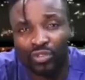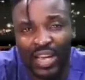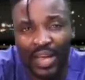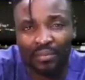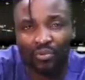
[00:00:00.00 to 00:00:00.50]

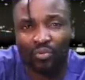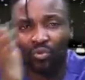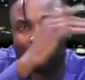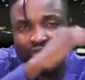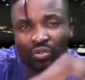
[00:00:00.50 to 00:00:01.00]
Time we'll
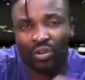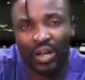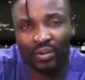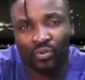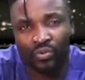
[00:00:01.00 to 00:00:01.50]
go straight to
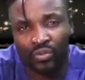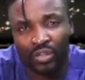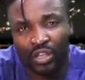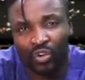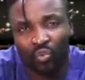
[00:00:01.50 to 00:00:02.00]
other news.
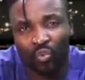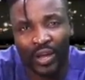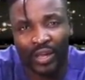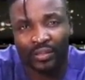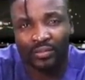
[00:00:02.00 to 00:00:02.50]

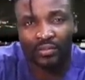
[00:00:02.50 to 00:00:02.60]
Everywhere.